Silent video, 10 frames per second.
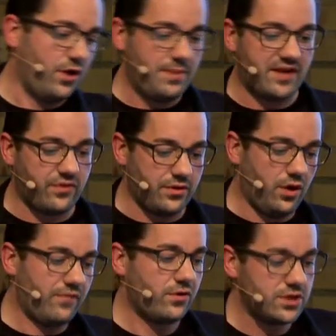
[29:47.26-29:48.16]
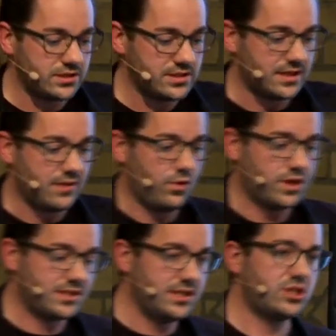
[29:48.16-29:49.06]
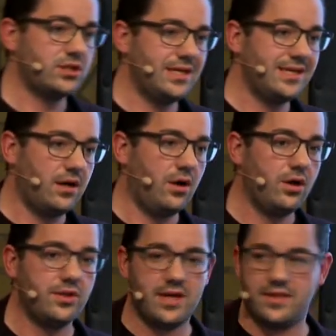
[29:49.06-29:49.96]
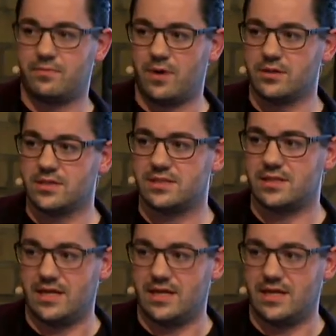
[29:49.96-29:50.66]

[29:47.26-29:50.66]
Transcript: fallback for the old versions, and it works literally in all the other browsers